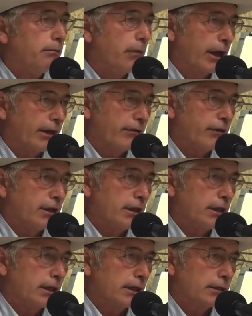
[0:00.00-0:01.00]
by
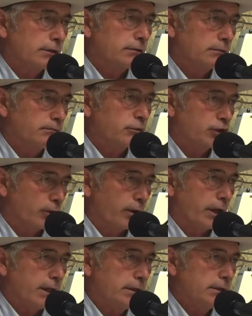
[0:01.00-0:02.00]
the
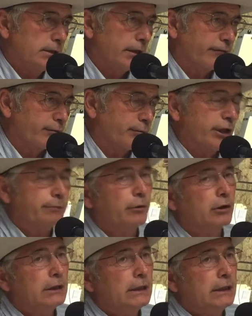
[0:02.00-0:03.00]
majority of the
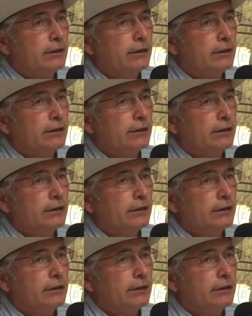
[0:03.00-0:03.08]
people.